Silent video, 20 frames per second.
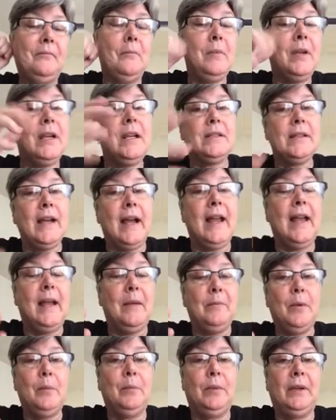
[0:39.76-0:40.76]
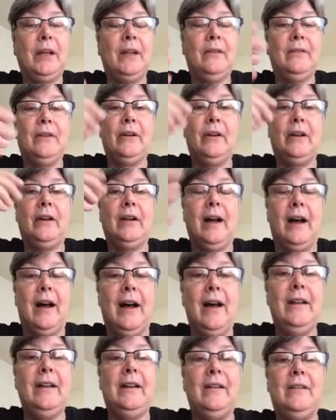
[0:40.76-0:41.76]
because I am a believer in
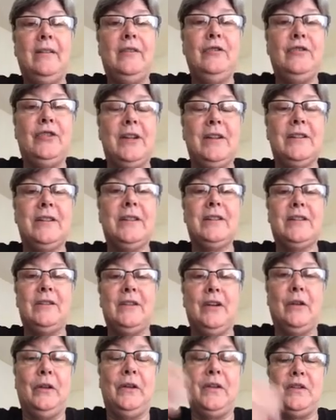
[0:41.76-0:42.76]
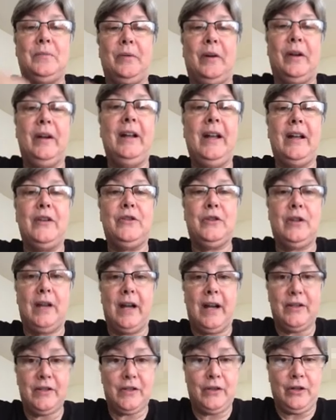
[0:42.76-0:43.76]
God and Jesus and the Holy Spirit, as you
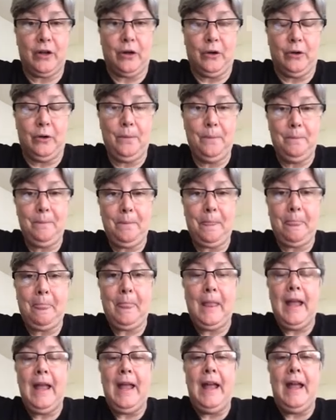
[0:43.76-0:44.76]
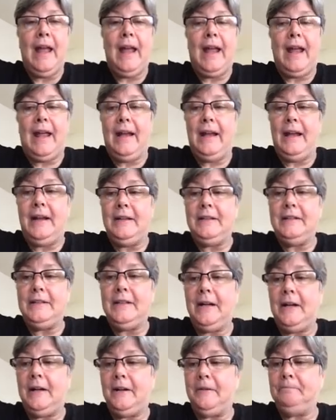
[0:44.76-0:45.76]
guys know.
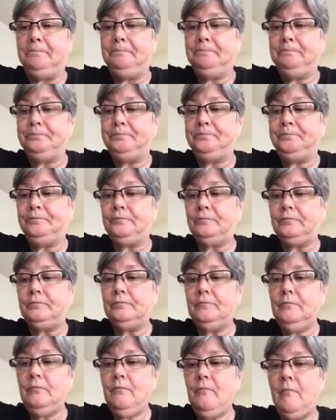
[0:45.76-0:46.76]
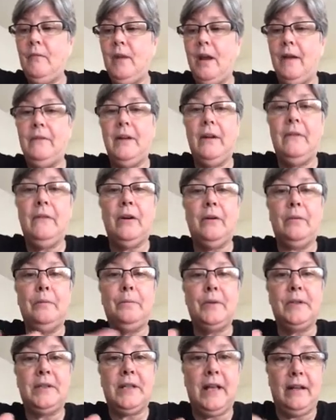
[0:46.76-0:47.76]
And I've never
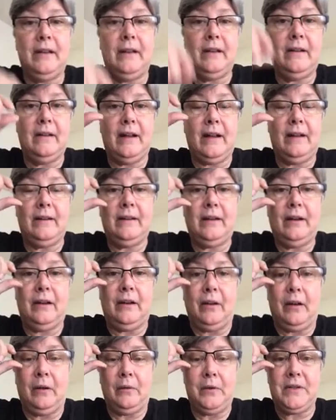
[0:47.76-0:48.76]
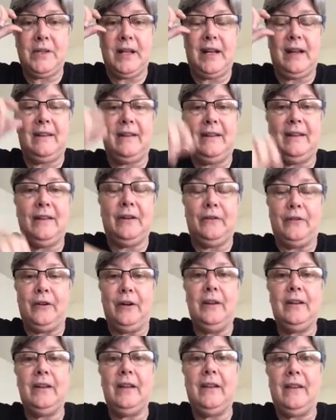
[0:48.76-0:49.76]
pretended that, you know, I was anything
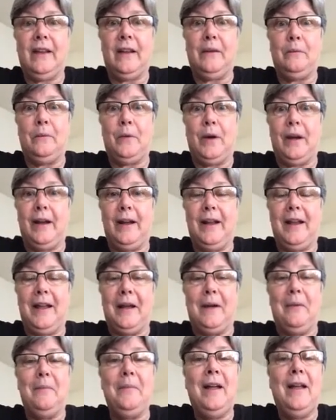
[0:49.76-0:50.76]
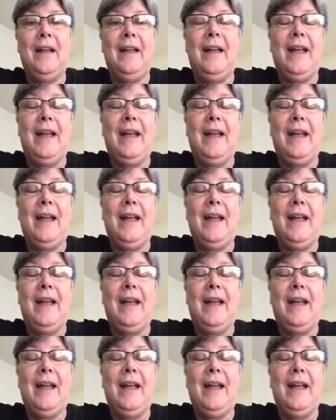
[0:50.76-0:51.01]
different than what I am.